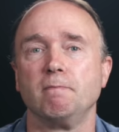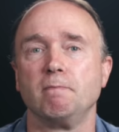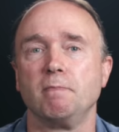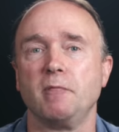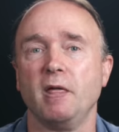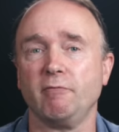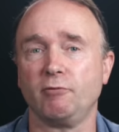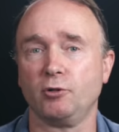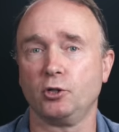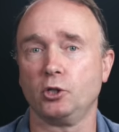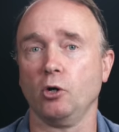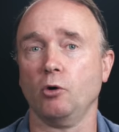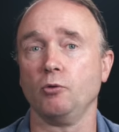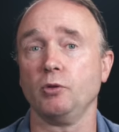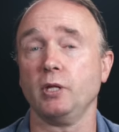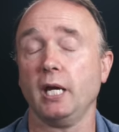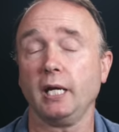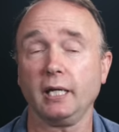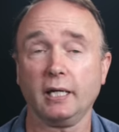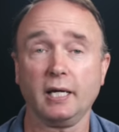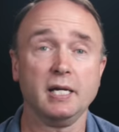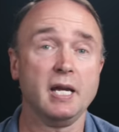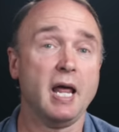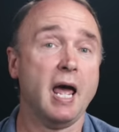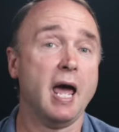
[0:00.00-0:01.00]
they've shown that
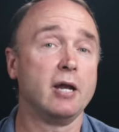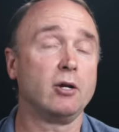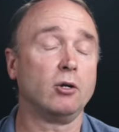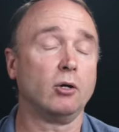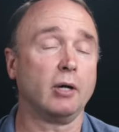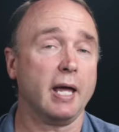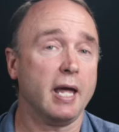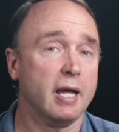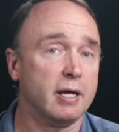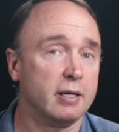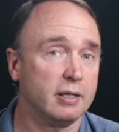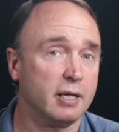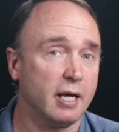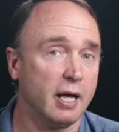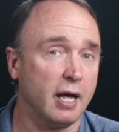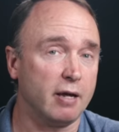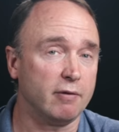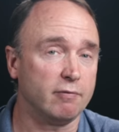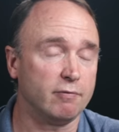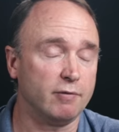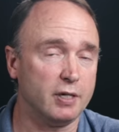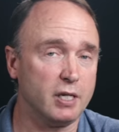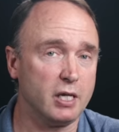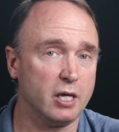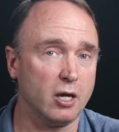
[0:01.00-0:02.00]
it can handle 8K
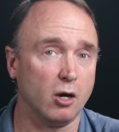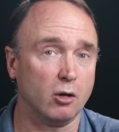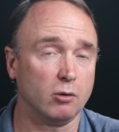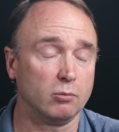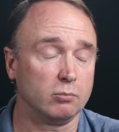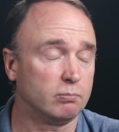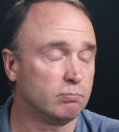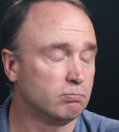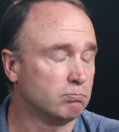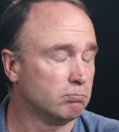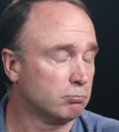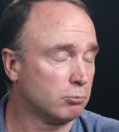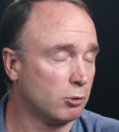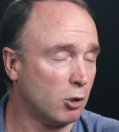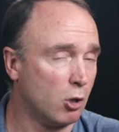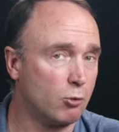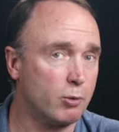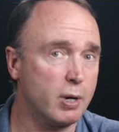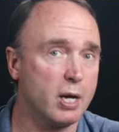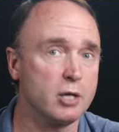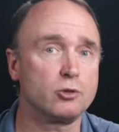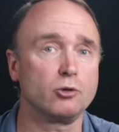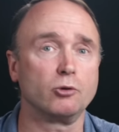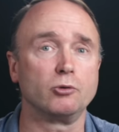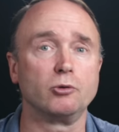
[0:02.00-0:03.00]
video,
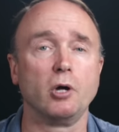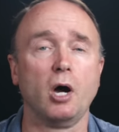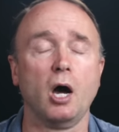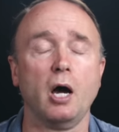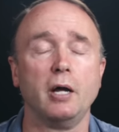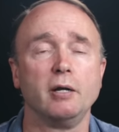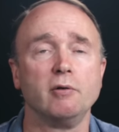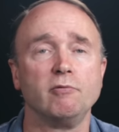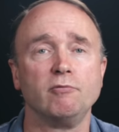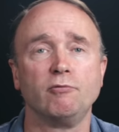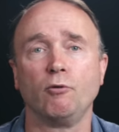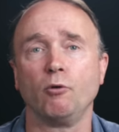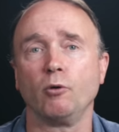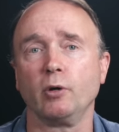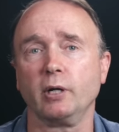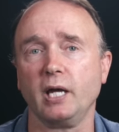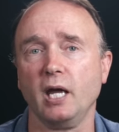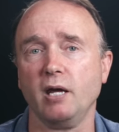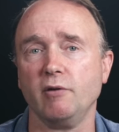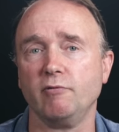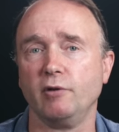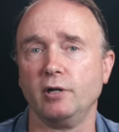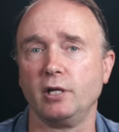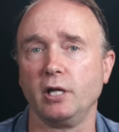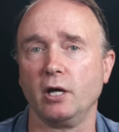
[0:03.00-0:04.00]
ProRes or not, and
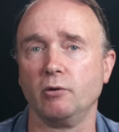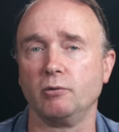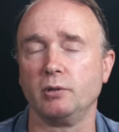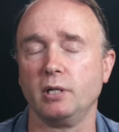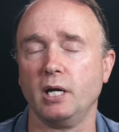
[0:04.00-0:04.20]
4K video.